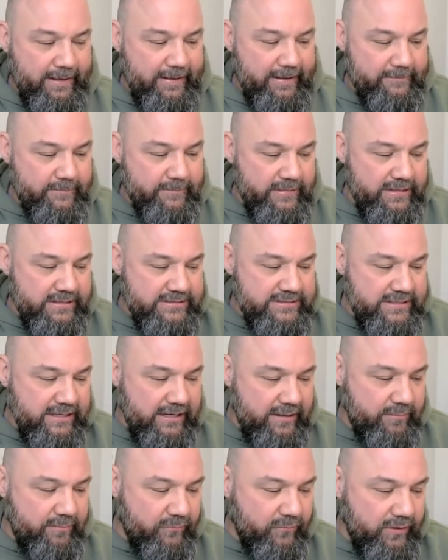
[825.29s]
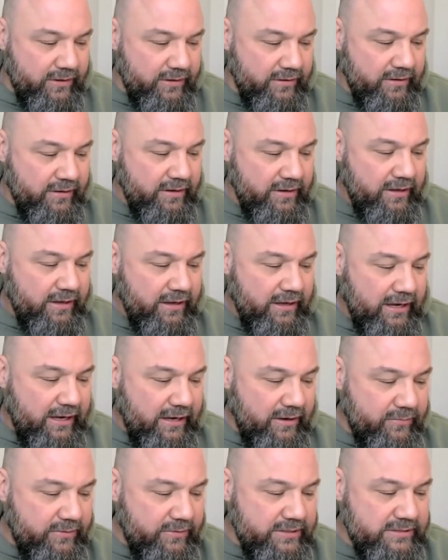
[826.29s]
um, this time where
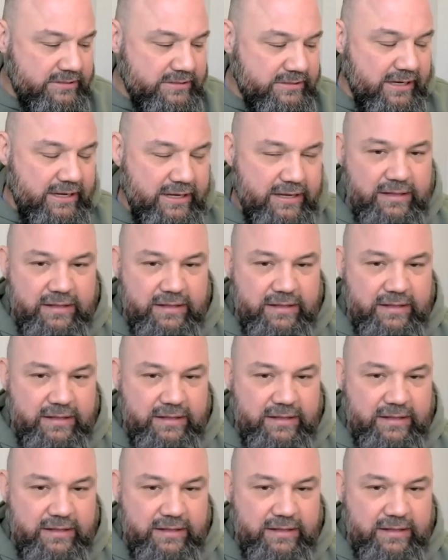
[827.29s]
I was